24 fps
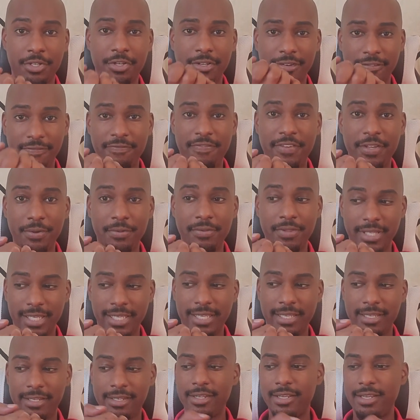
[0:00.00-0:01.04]
You can feel the
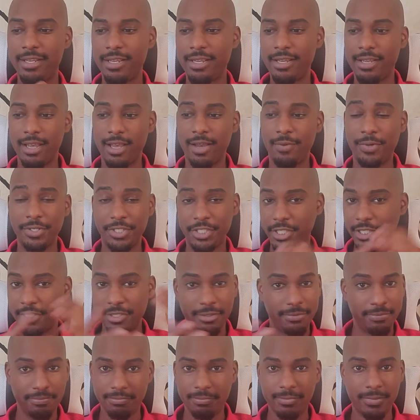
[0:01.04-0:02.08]
heat, which
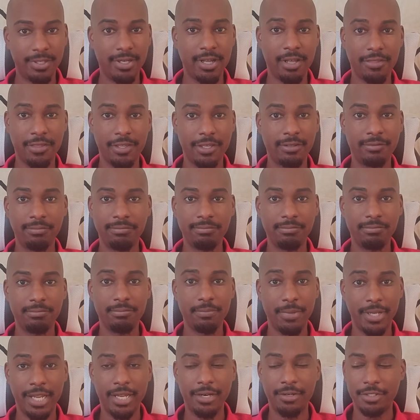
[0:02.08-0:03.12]
is nothing
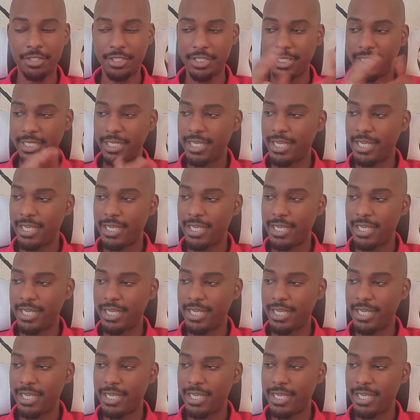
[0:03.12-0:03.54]
but energy.